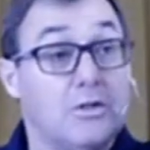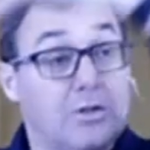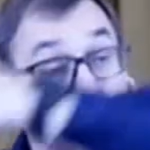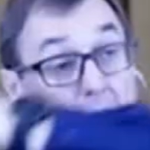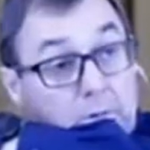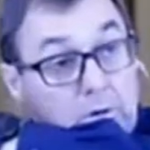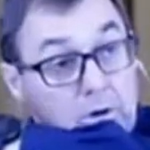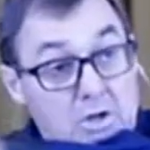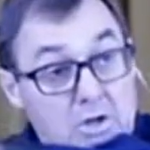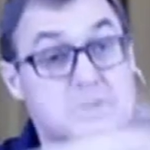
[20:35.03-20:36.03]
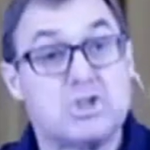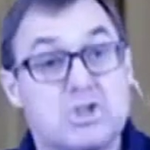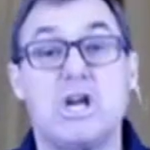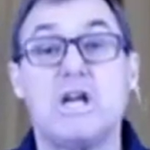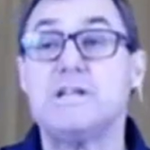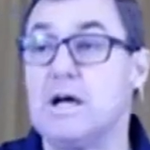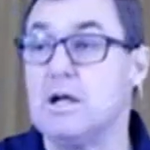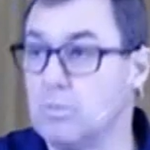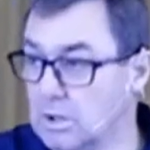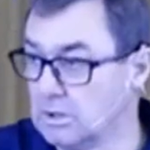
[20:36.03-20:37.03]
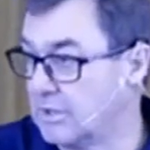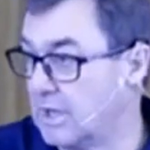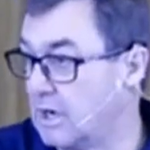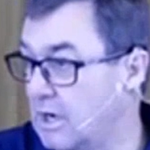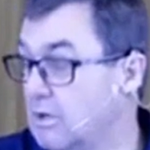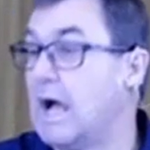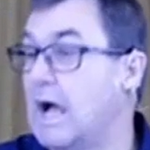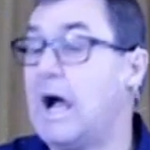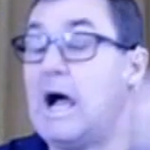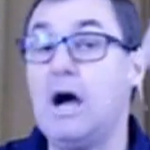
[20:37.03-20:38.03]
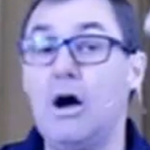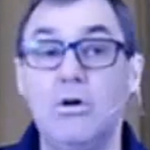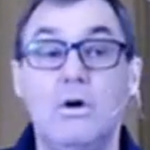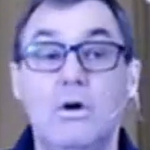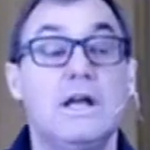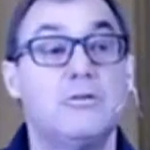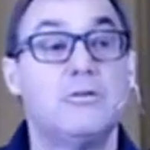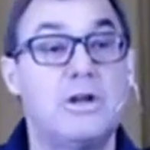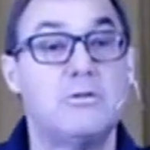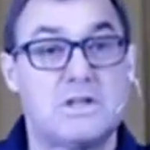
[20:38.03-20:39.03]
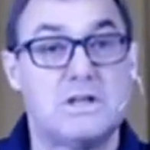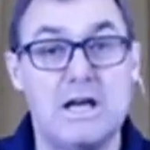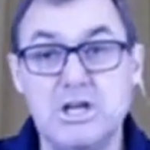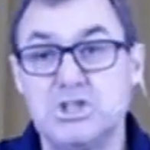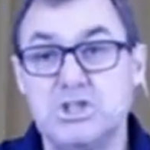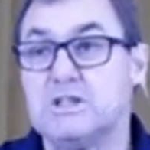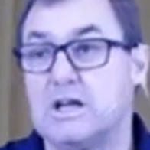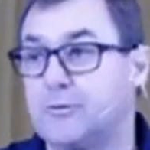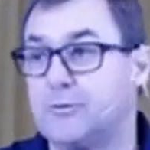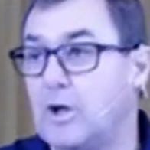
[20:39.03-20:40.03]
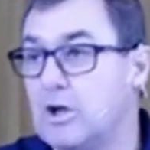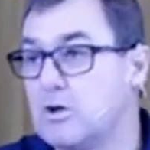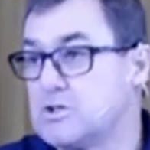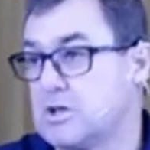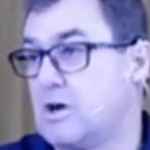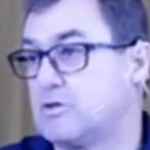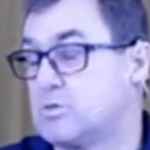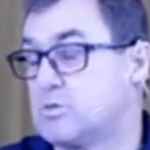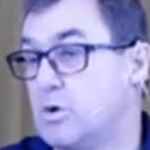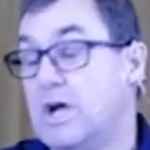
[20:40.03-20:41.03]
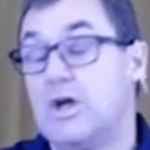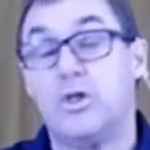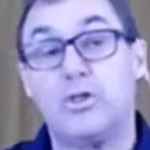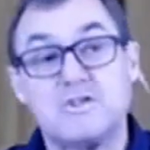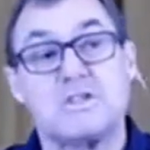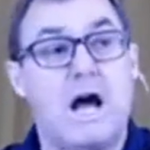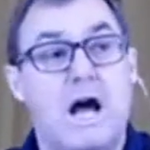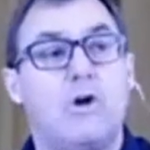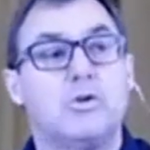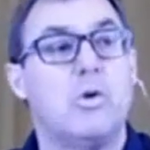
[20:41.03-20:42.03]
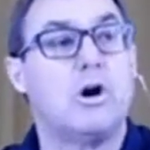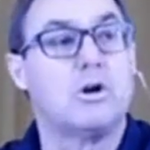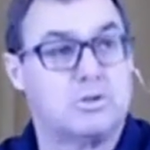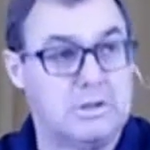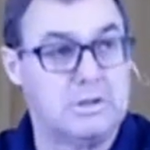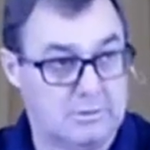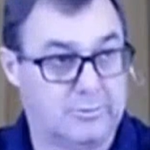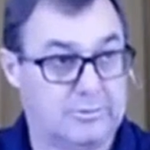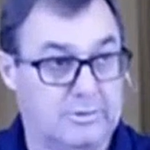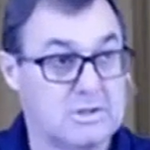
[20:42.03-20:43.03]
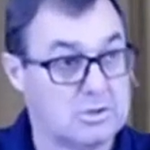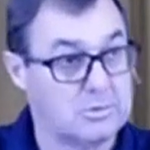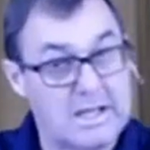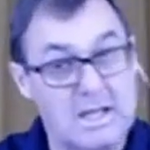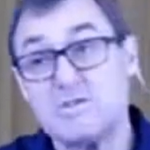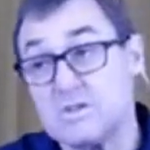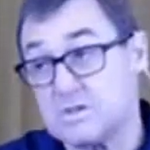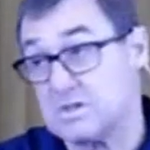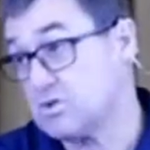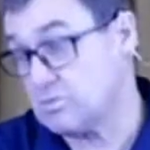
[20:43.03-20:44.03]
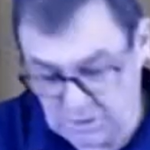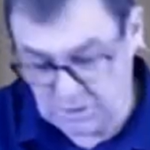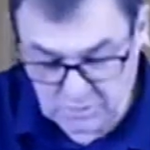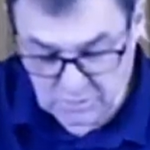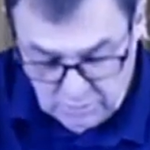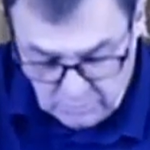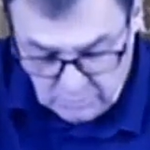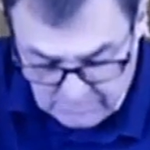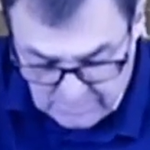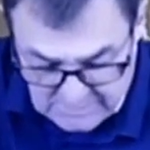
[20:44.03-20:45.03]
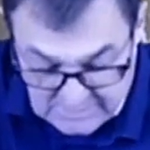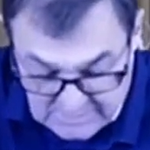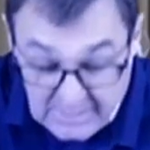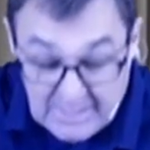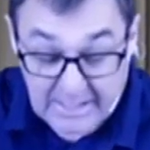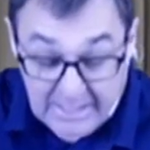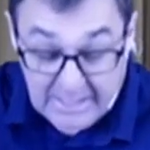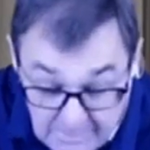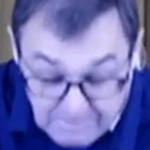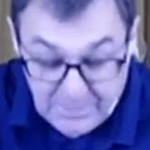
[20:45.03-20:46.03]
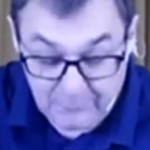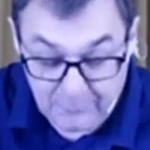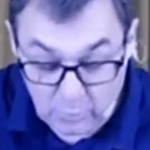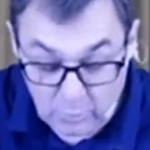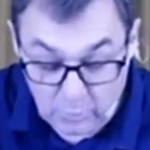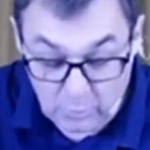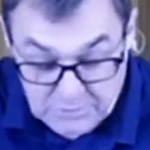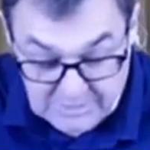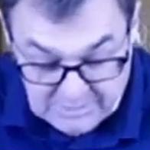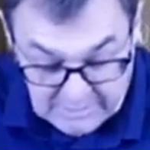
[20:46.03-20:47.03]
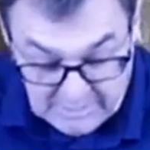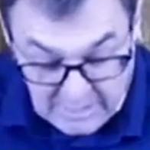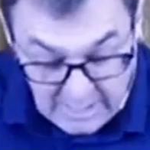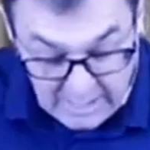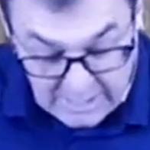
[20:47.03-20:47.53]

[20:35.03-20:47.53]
lost Gentile world now how, if there is a nation that follows after his word, this is how you are to live. So he gives this instruction to them and he says, Keep therefore, verse 6 again, and do